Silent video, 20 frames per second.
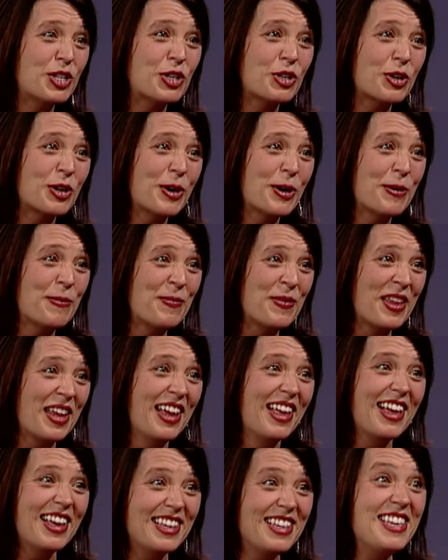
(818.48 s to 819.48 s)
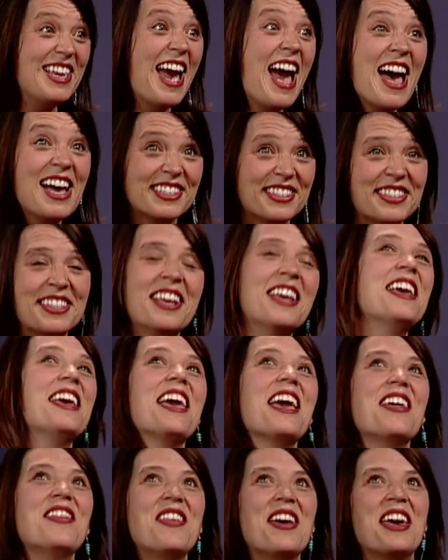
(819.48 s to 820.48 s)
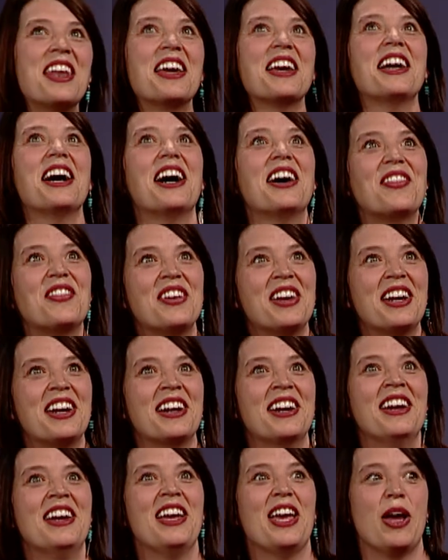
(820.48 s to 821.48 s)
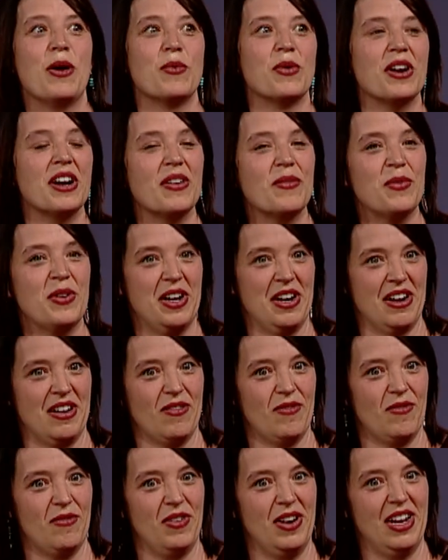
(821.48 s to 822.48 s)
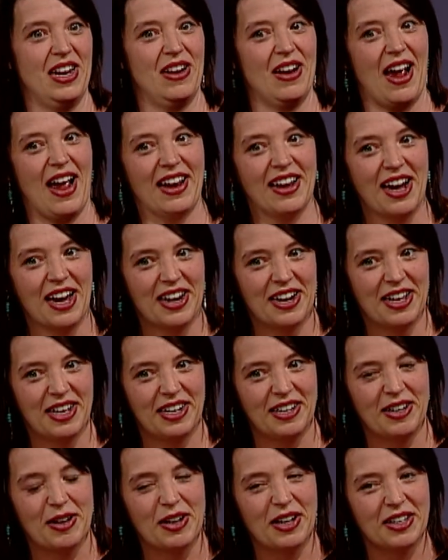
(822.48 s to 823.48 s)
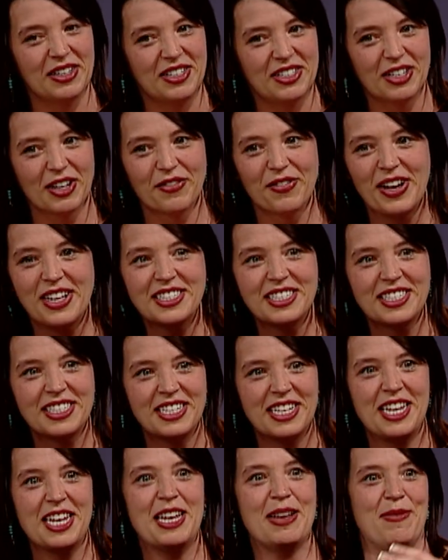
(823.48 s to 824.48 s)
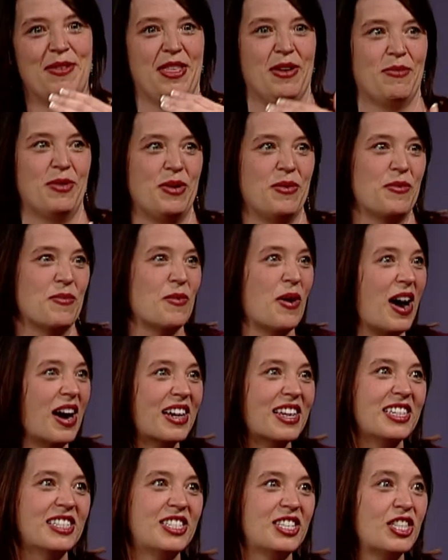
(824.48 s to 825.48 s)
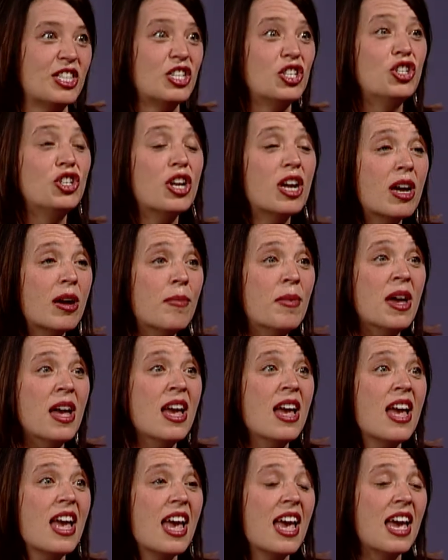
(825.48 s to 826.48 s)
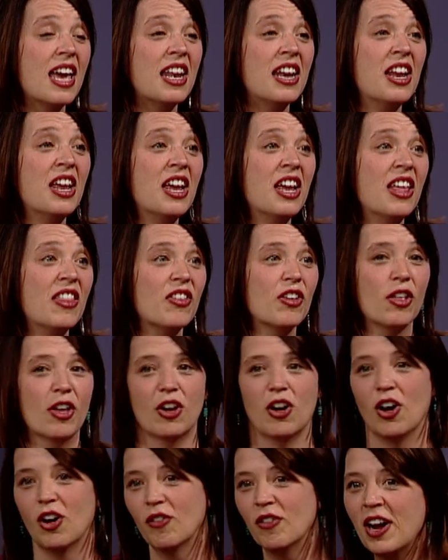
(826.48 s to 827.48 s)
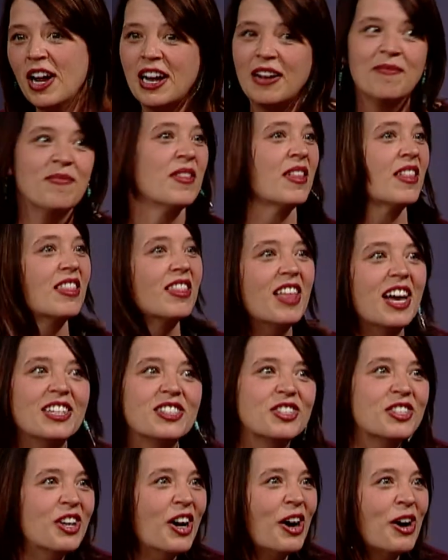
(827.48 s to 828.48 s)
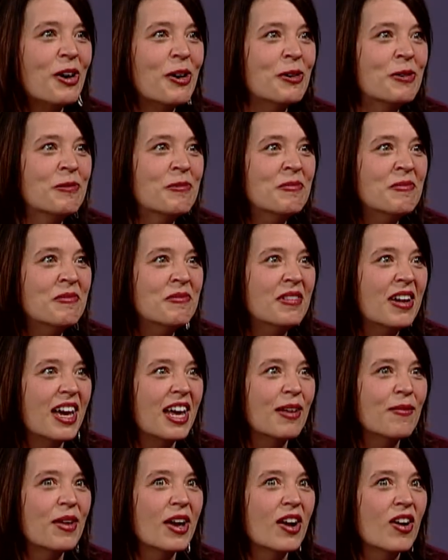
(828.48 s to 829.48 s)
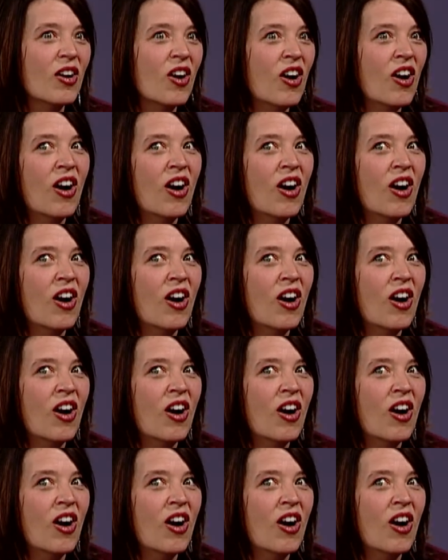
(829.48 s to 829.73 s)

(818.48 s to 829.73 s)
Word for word: true. Like you won true. the lottery almost. Yes. Yeah. And then I got there, and we're we're we I got on uh, team, and then we walk into the gym, and they're like, "All right, let's go." I'm like